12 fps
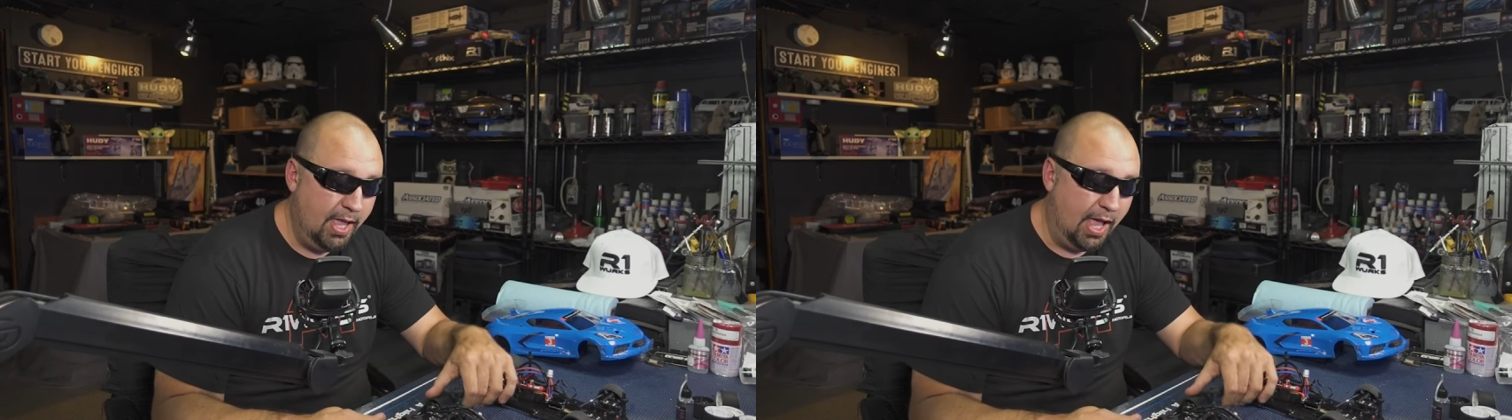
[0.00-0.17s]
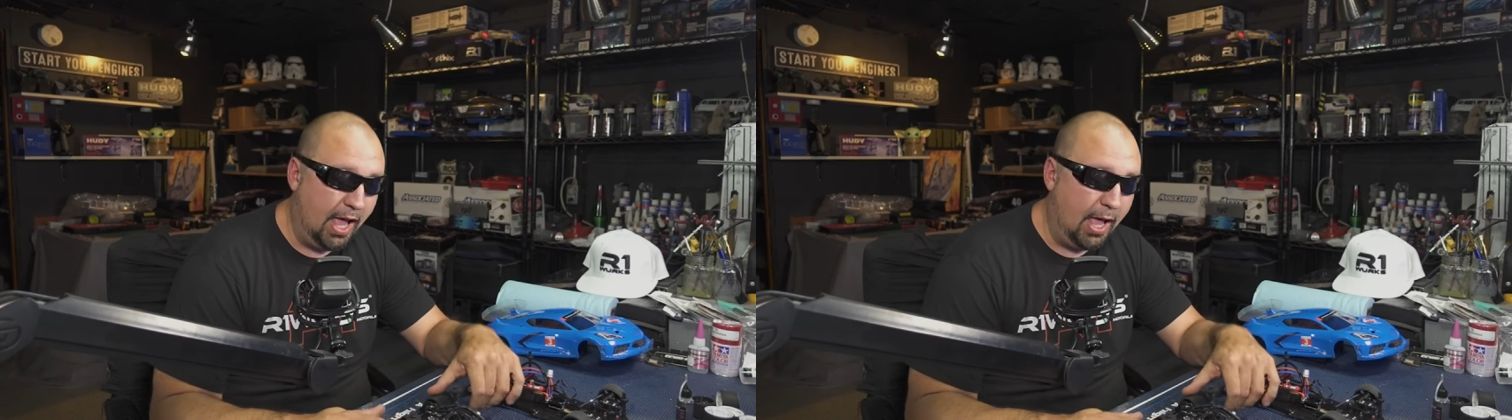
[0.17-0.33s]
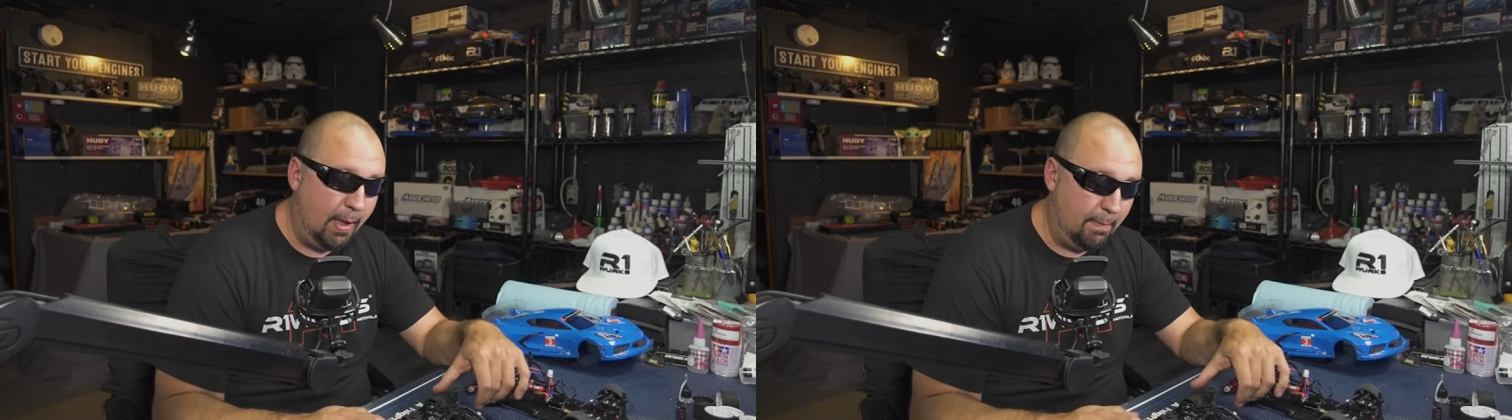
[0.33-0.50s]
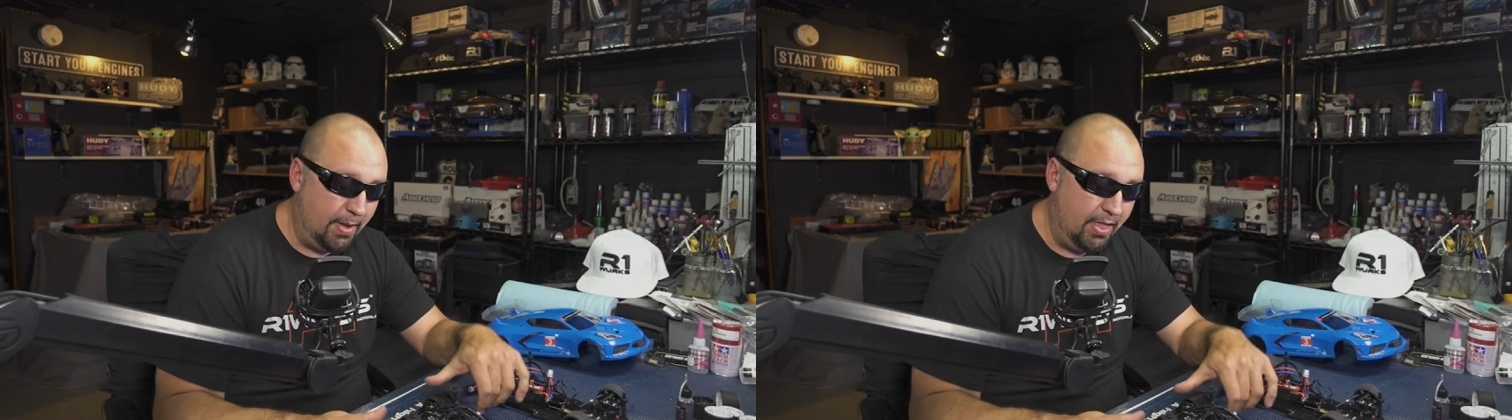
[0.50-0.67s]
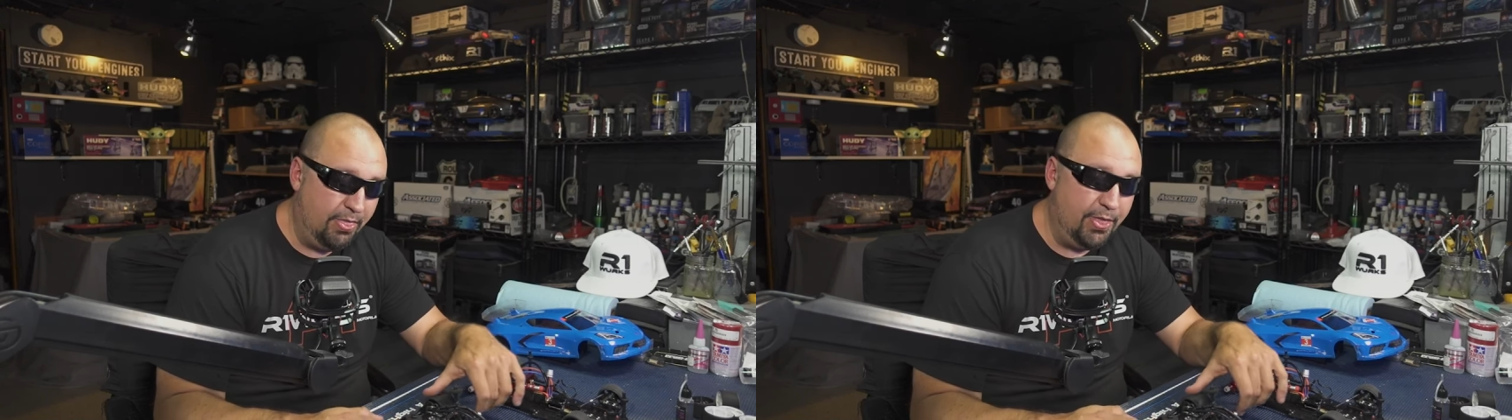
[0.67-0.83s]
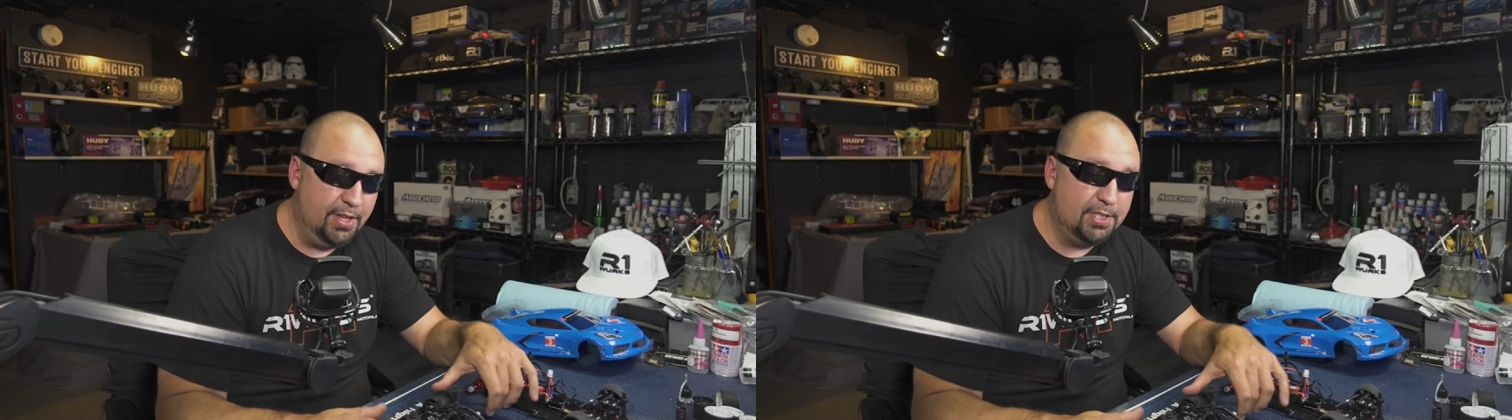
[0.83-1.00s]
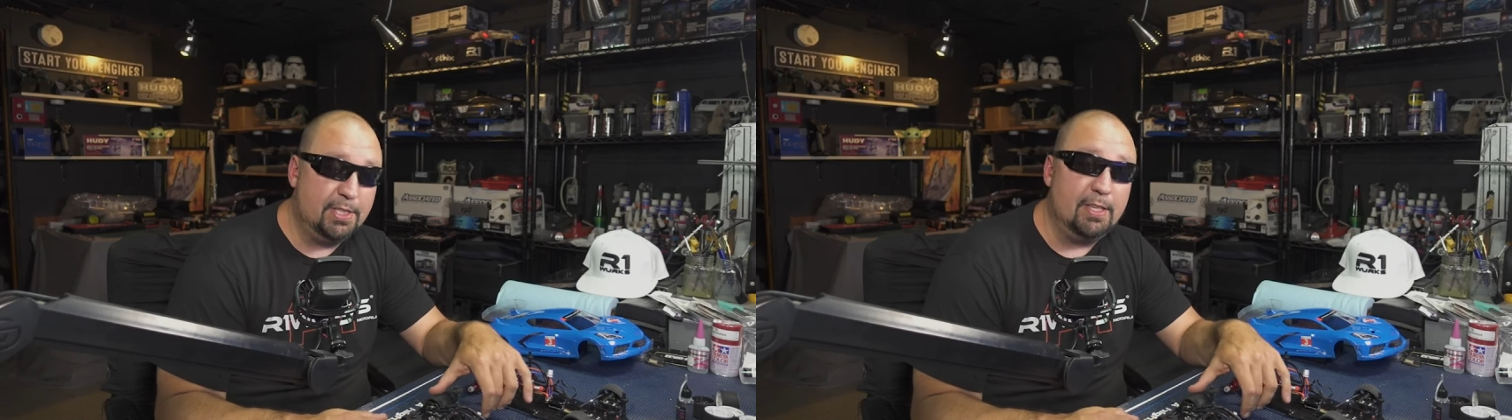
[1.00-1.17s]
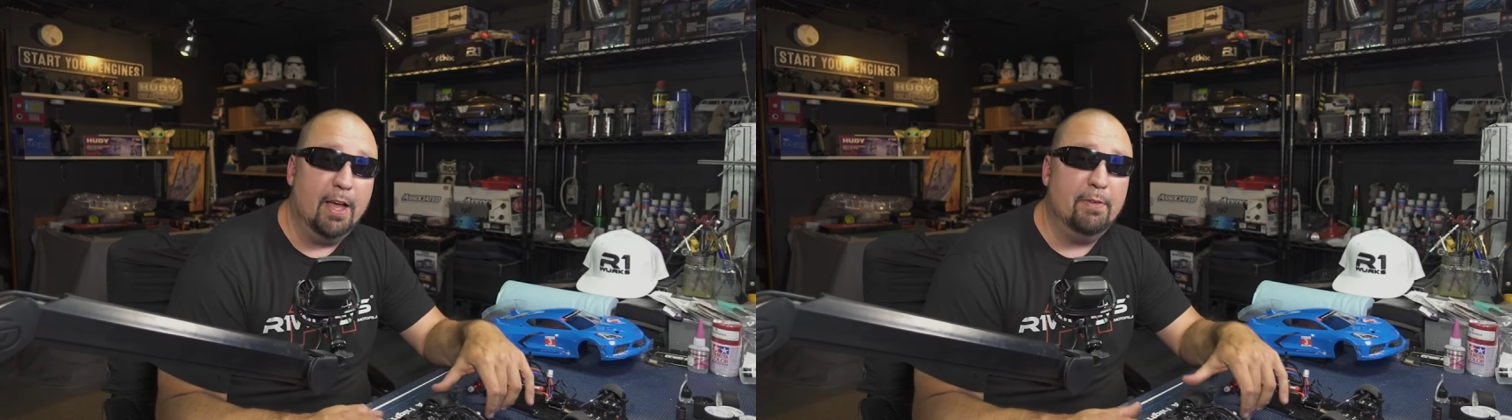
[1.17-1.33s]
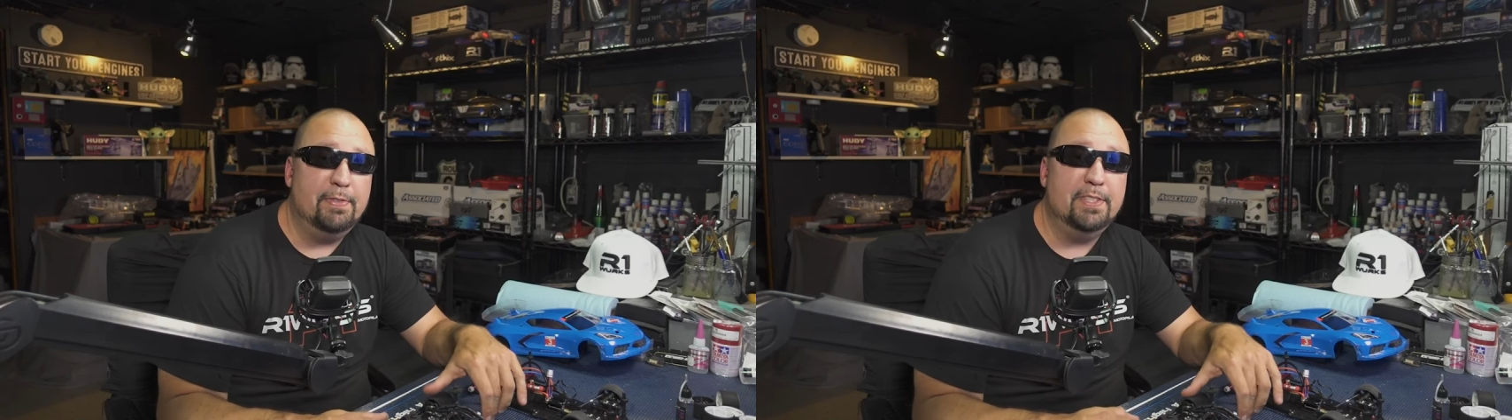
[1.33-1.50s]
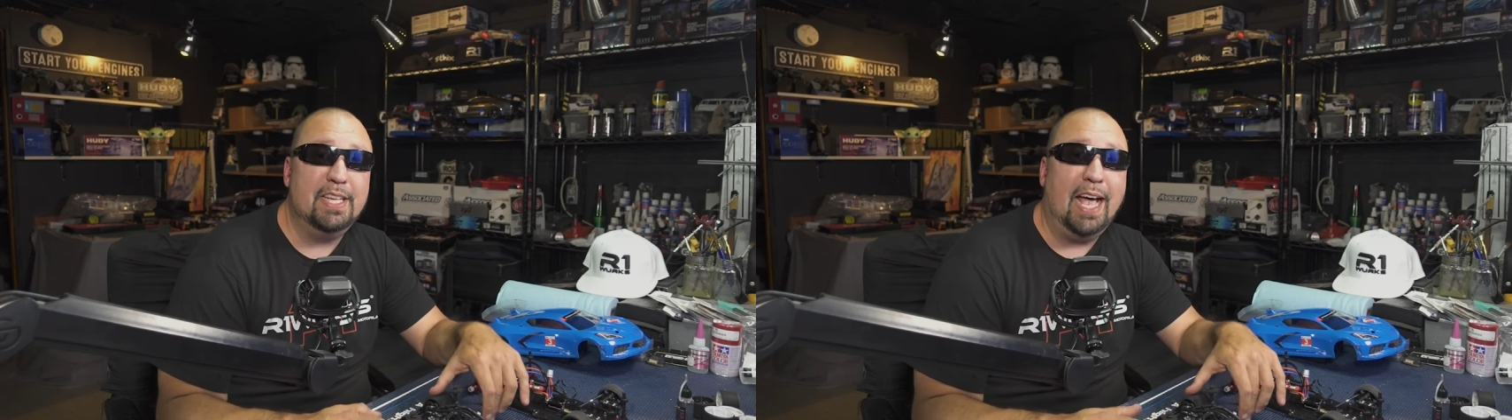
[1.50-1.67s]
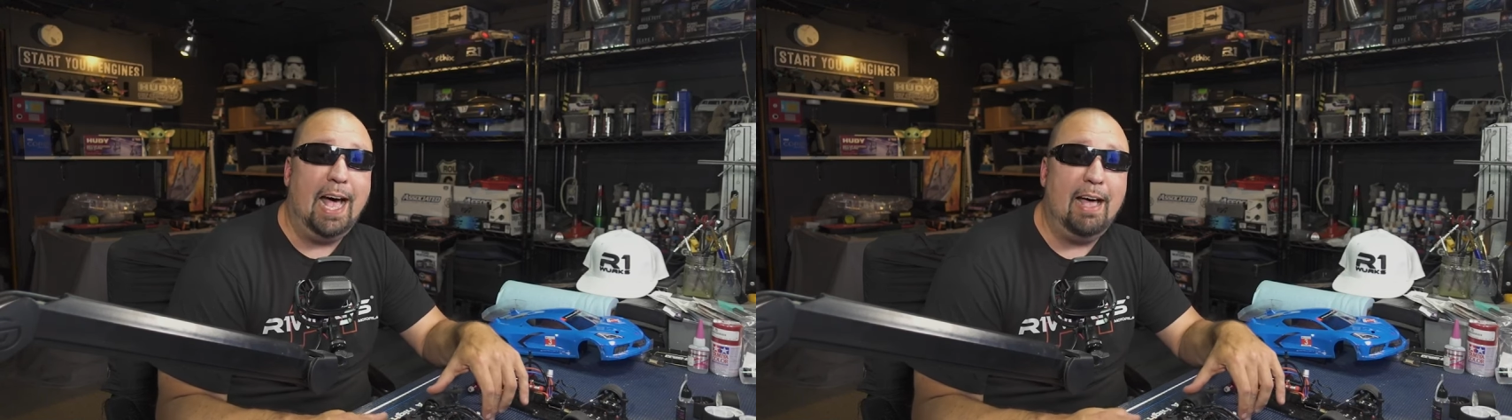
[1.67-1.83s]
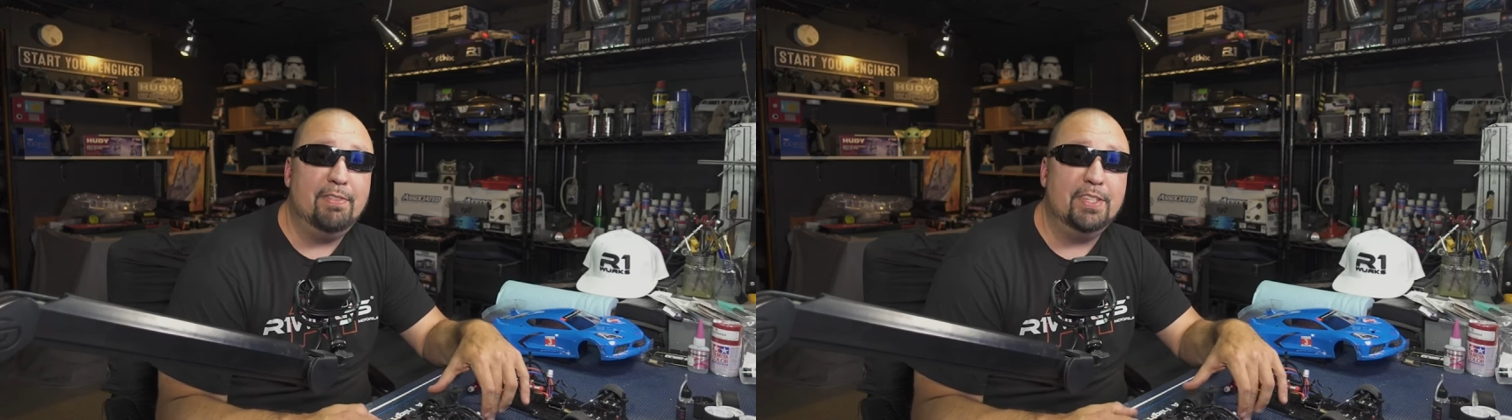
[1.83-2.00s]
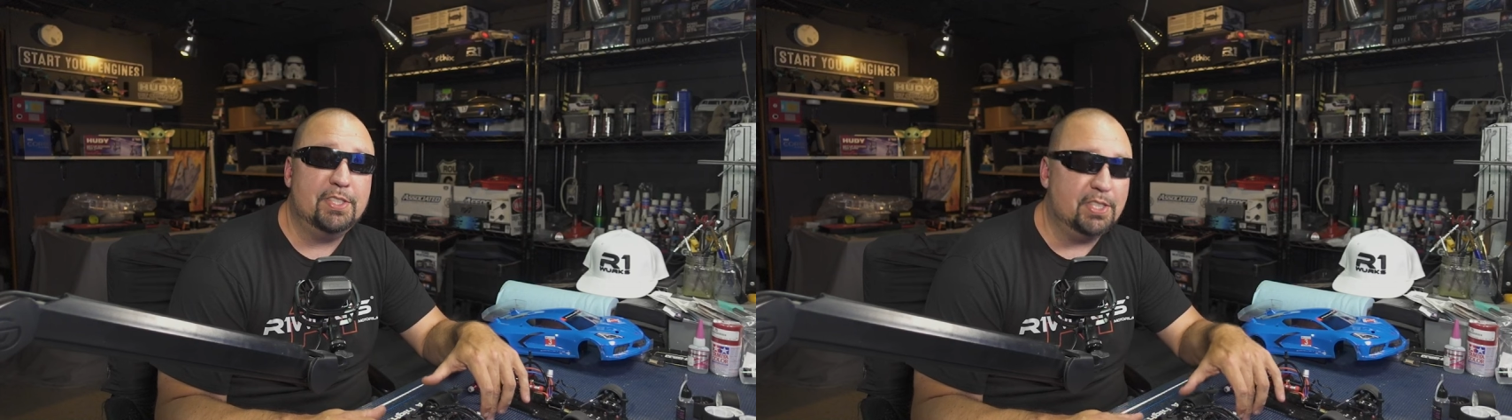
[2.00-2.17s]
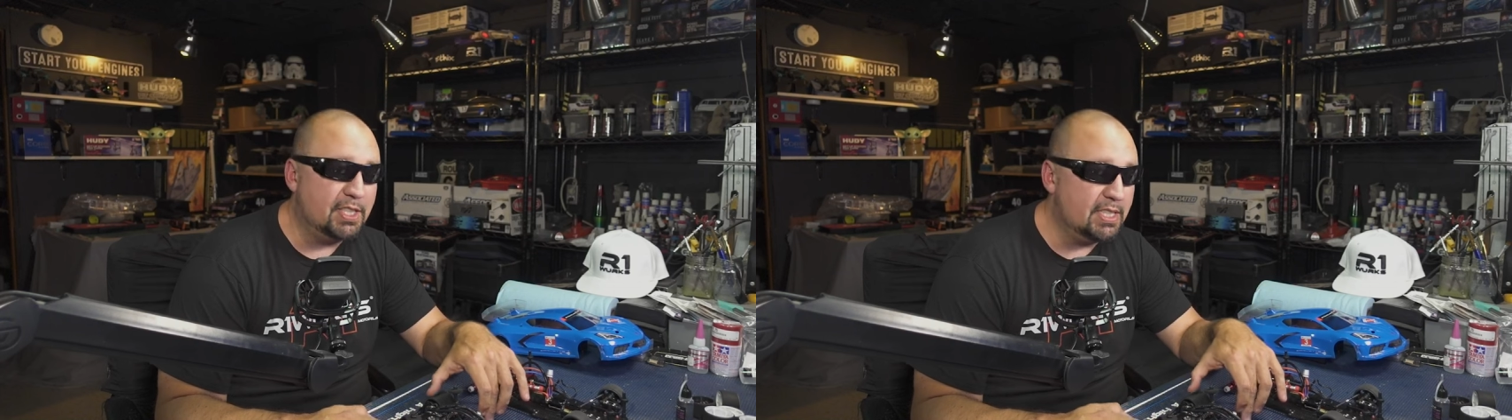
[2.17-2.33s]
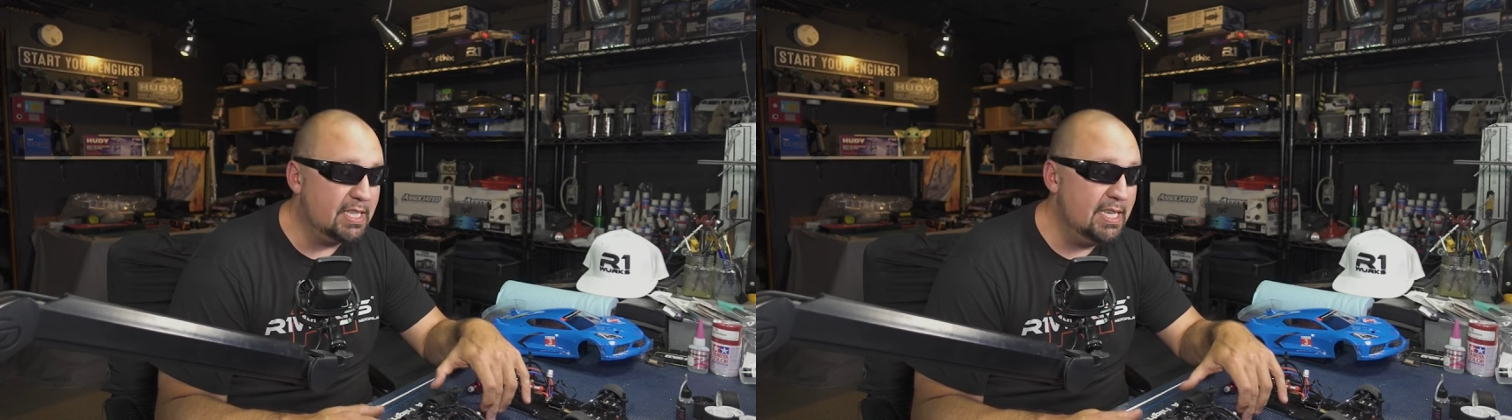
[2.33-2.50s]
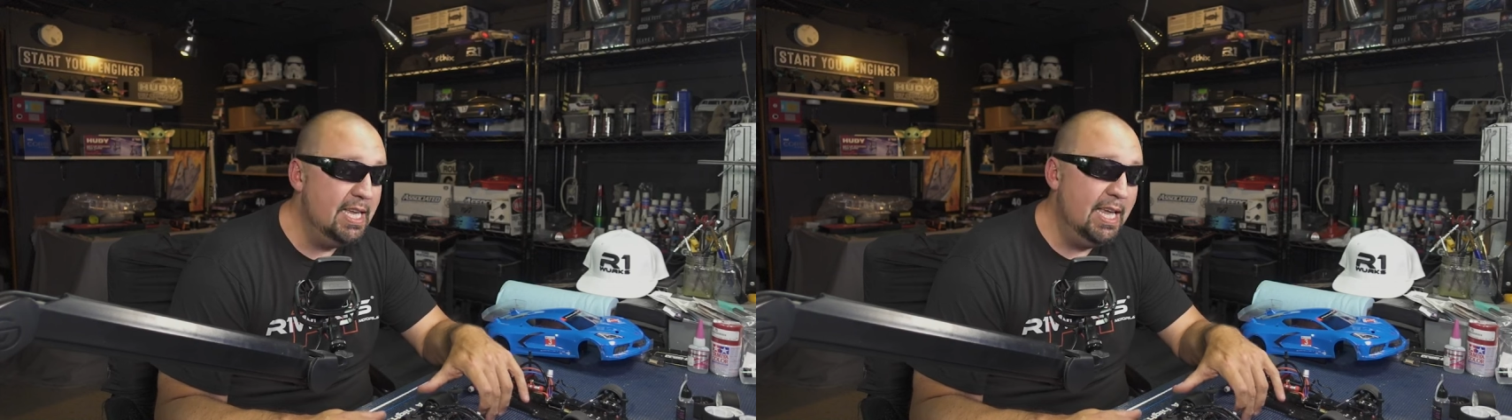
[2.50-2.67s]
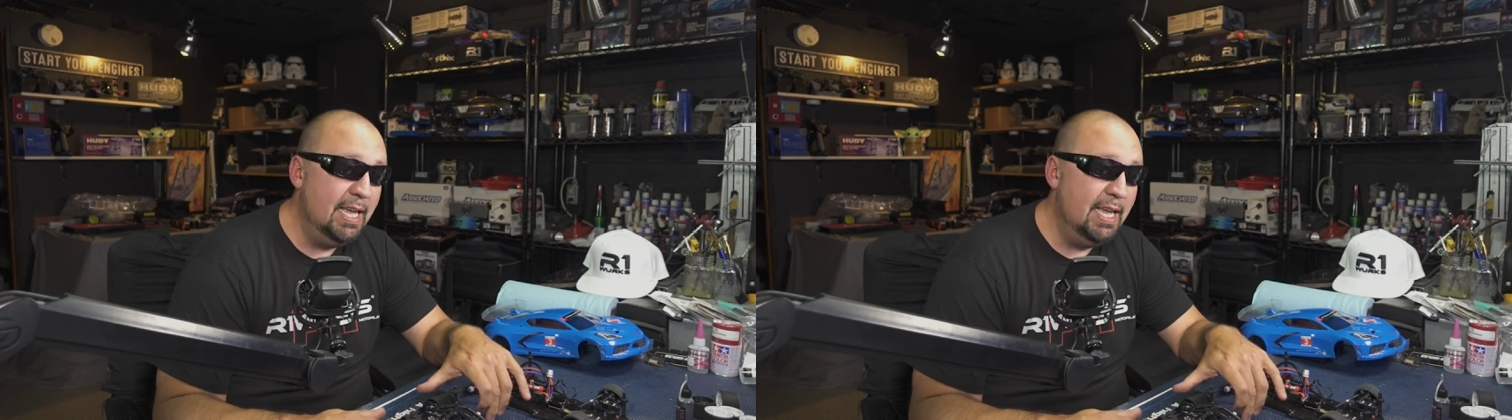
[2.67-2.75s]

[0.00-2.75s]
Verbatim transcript: Um, this stuff is obviously